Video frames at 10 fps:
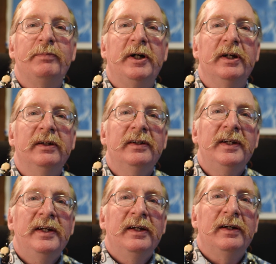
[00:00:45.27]
mine,
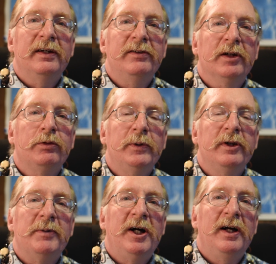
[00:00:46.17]
Dr.
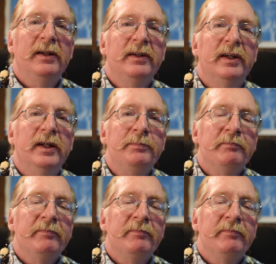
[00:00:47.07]
William Holliday,